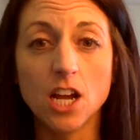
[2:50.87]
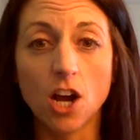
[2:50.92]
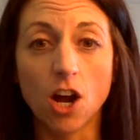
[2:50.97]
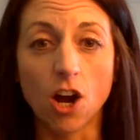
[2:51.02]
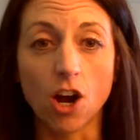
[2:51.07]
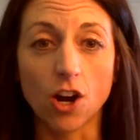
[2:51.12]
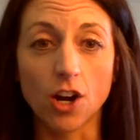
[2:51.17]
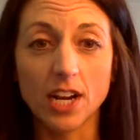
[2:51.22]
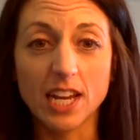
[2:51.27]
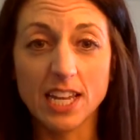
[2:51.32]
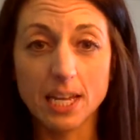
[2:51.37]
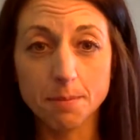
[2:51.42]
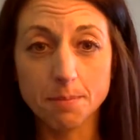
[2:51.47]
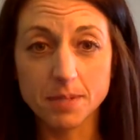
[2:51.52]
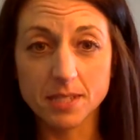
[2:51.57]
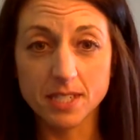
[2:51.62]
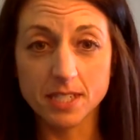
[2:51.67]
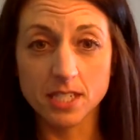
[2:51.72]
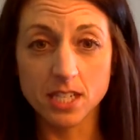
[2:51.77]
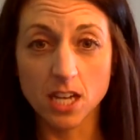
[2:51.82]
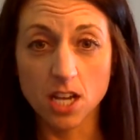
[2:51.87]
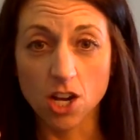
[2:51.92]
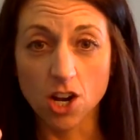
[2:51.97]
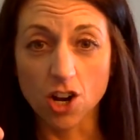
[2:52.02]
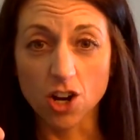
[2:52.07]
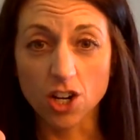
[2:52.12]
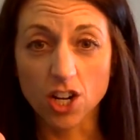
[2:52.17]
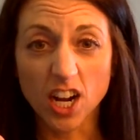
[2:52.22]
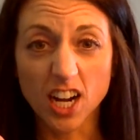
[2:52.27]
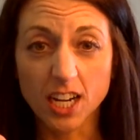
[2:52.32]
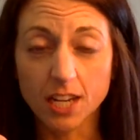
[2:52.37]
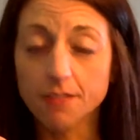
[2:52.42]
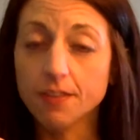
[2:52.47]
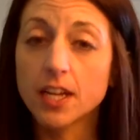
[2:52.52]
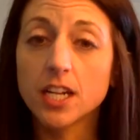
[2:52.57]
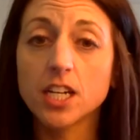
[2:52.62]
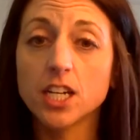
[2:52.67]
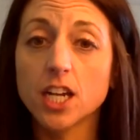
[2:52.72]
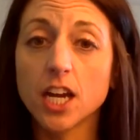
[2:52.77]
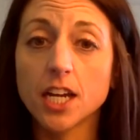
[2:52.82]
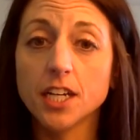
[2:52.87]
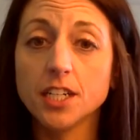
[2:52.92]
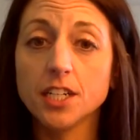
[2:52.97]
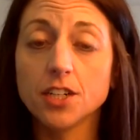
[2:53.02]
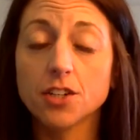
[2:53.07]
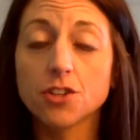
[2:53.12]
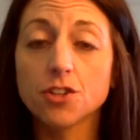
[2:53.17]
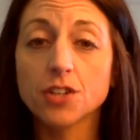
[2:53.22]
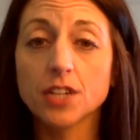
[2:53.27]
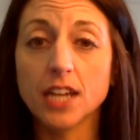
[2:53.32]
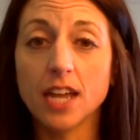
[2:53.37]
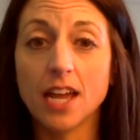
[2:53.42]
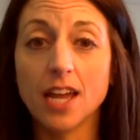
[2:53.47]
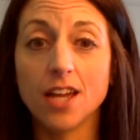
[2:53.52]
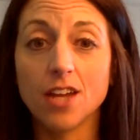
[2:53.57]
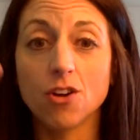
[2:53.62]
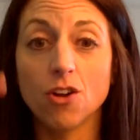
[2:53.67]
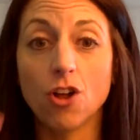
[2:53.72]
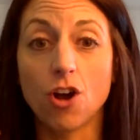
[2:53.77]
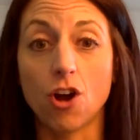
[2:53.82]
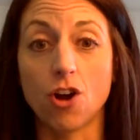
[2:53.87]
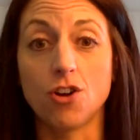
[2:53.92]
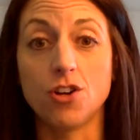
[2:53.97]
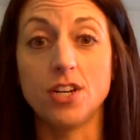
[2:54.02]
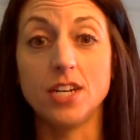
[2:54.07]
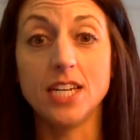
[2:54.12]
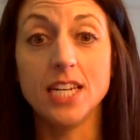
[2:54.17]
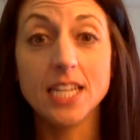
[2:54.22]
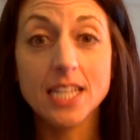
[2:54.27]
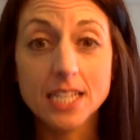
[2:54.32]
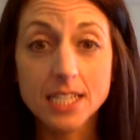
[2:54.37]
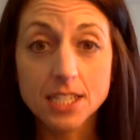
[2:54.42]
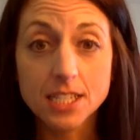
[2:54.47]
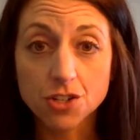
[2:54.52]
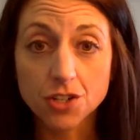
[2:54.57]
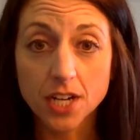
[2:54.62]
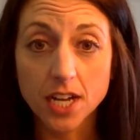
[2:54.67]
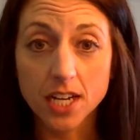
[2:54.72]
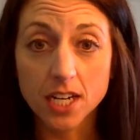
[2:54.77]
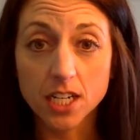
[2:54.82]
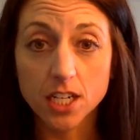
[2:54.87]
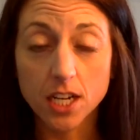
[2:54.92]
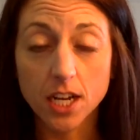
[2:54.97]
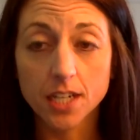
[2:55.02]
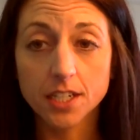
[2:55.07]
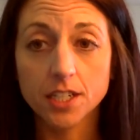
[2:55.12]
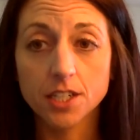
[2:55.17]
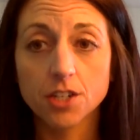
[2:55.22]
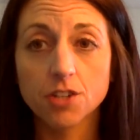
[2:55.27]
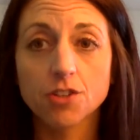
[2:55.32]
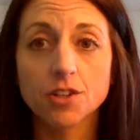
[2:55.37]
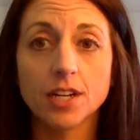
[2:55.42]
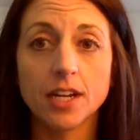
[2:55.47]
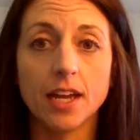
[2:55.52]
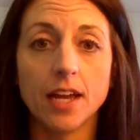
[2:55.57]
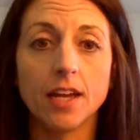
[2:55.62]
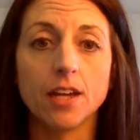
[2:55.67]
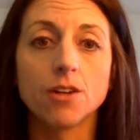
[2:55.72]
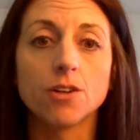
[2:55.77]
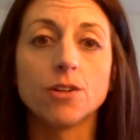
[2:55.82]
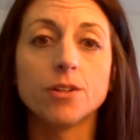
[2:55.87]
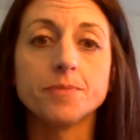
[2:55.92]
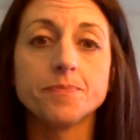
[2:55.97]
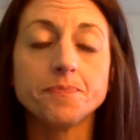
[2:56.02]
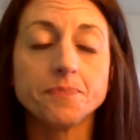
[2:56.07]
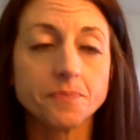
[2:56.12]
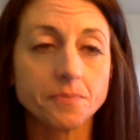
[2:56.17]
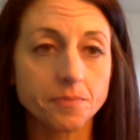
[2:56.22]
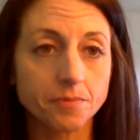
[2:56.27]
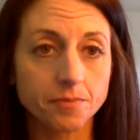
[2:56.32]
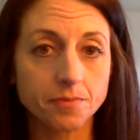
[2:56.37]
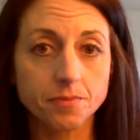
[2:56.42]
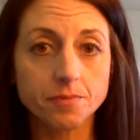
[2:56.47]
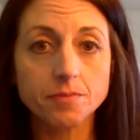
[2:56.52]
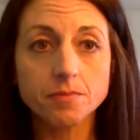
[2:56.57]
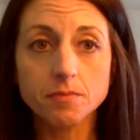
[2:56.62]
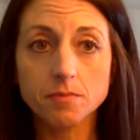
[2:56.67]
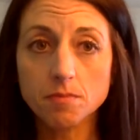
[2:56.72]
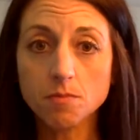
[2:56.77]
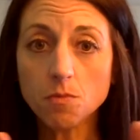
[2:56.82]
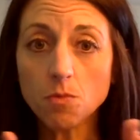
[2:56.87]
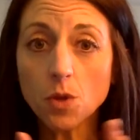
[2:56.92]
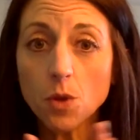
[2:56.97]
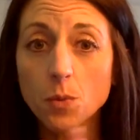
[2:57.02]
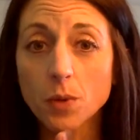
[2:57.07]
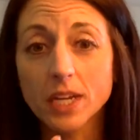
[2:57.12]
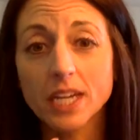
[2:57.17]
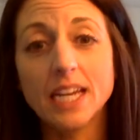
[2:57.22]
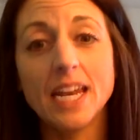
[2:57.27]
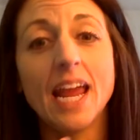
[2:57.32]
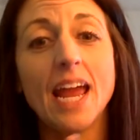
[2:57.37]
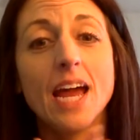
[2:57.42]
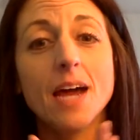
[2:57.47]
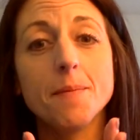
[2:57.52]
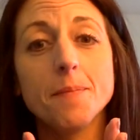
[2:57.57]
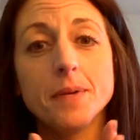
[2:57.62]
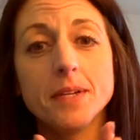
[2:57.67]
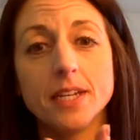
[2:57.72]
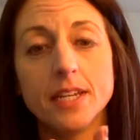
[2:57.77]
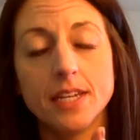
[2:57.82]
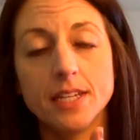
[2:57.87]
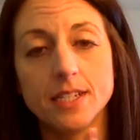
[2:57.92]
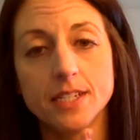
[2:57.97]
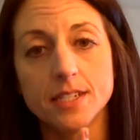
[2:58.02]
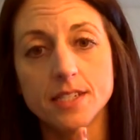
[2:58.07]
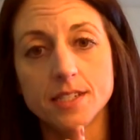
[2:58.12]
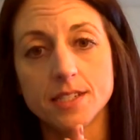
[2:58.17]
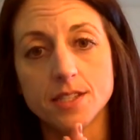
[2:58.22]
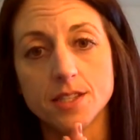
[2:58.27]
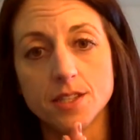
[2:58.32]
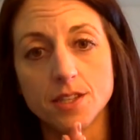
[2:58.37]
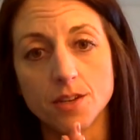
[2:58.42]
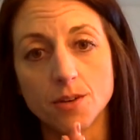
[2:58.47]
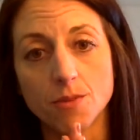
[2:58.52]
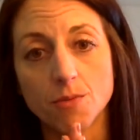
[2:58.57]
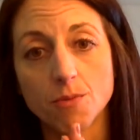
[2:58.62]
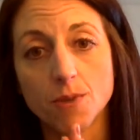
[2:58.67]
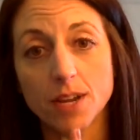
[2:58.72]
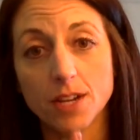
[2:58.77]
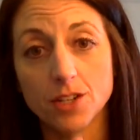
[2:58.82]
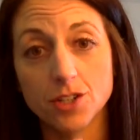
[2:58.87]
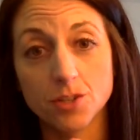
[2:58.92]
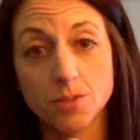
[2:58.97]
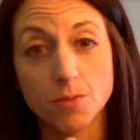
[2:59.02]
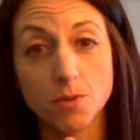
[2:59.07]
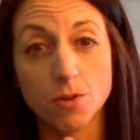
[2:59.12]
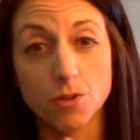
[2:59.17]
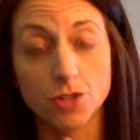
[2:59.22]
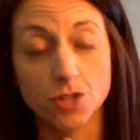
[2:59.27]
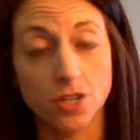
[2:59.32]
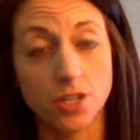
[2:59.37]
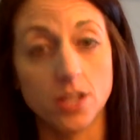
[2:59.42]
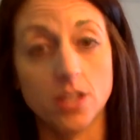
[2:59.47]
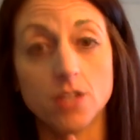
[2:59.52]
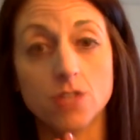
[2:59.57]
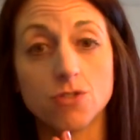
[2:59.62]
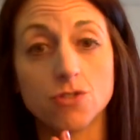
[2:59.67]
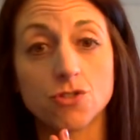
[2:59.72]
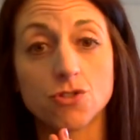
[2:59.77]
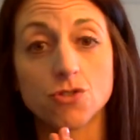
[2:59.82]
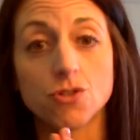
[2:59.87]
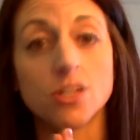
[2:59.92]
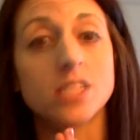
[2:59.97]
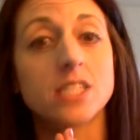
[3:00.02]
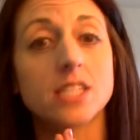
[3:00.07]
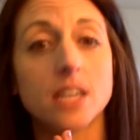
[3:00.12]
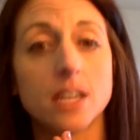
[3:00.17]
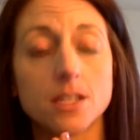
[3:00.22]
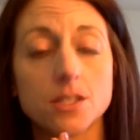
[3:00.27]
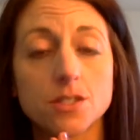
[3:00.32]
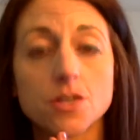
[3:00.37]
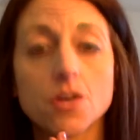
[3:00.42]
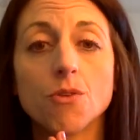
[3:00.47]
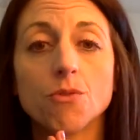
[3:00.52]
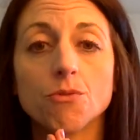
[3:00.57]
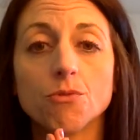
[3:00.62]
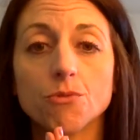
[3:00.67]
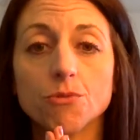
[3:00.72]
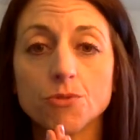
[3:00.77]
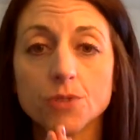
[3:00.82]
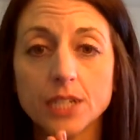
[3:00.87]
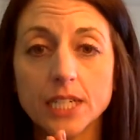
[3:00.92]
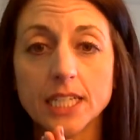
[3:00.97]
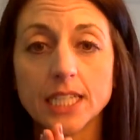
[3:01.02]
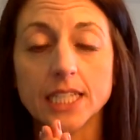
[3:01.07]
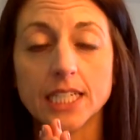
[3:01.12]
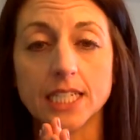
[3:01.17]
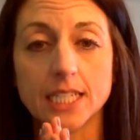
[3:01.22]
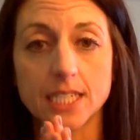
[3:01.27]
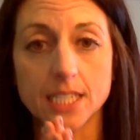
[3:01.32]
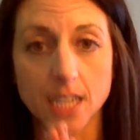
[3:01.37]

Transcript: our hips are kind of at a 90-degree angle, our knees are at a 90-degree angle. What can happen is the range of motion in those joints gets really